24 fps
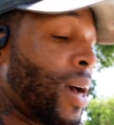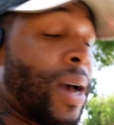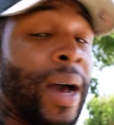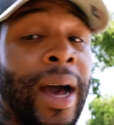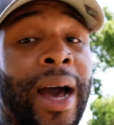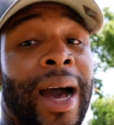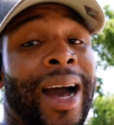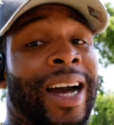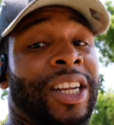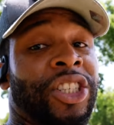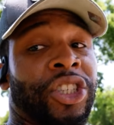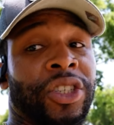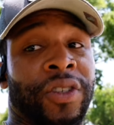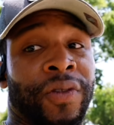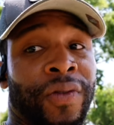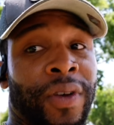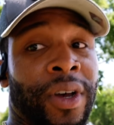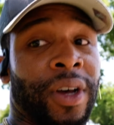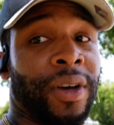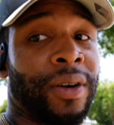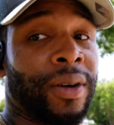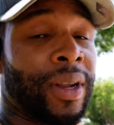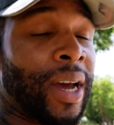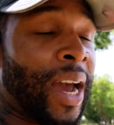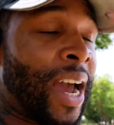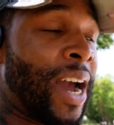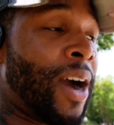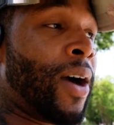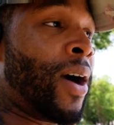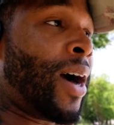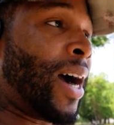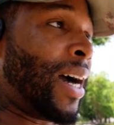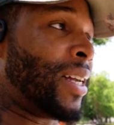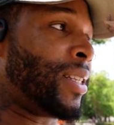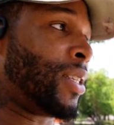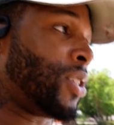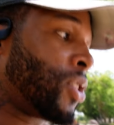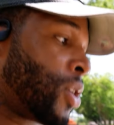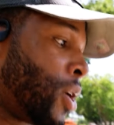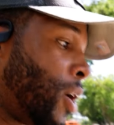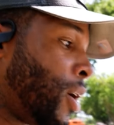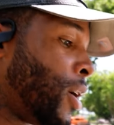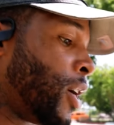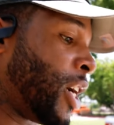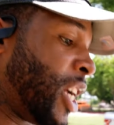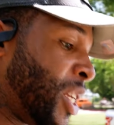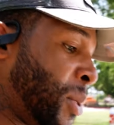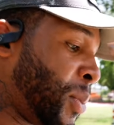I just felt how hot this
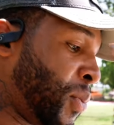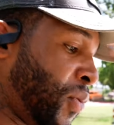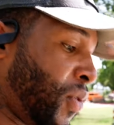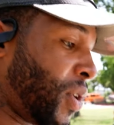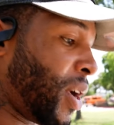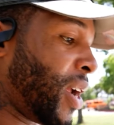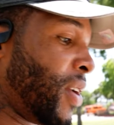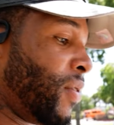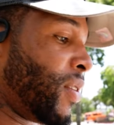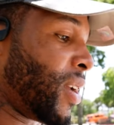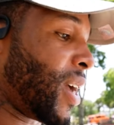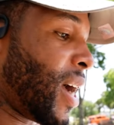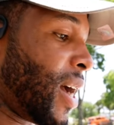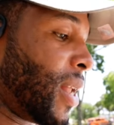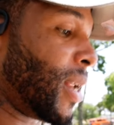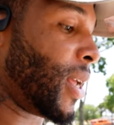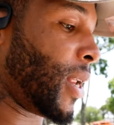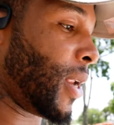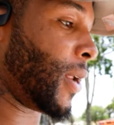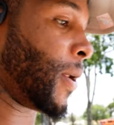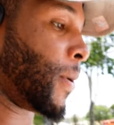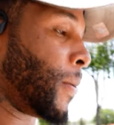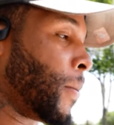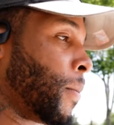car is before I even got in it.